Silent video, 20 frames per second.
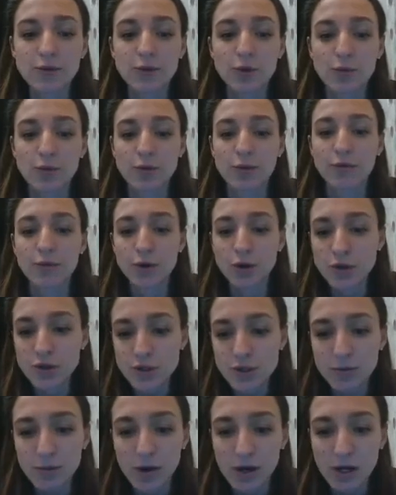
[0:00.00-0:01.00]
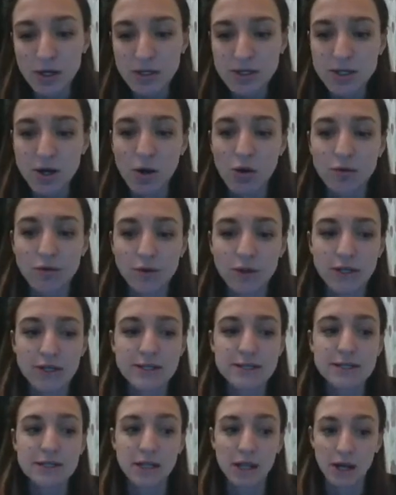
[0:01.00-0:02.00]
from the first months of
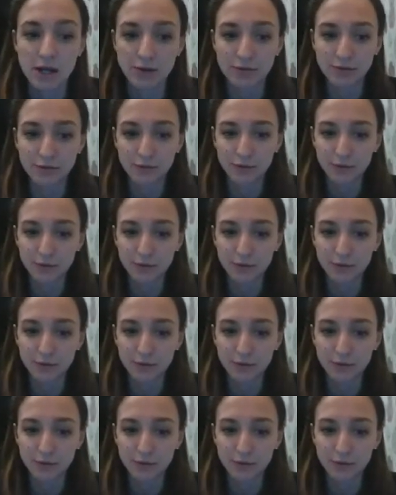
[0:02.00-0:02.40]
his life.